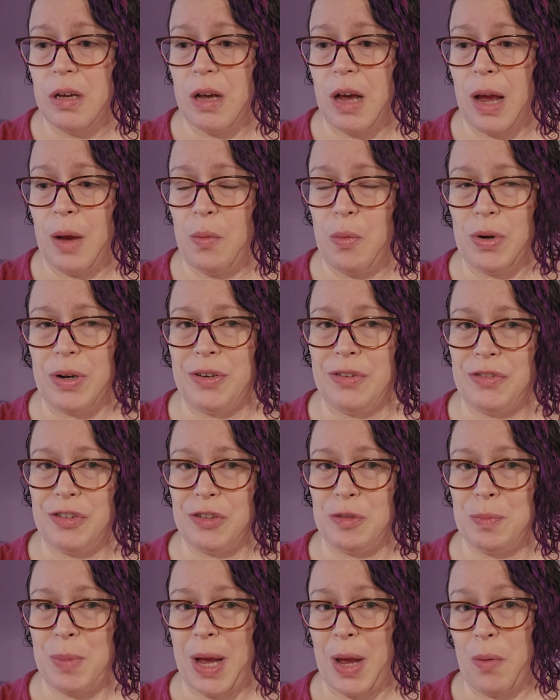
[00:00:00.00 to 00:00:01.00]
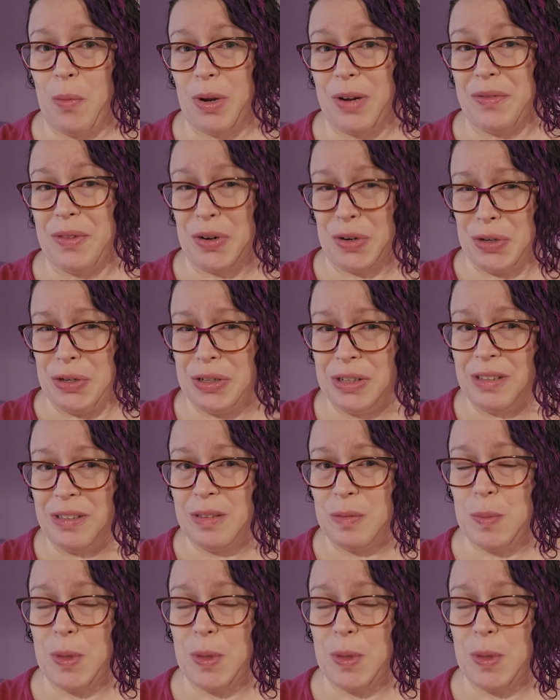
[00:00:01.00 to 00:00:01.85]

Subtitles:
I wouldn't just buy one of their hoods,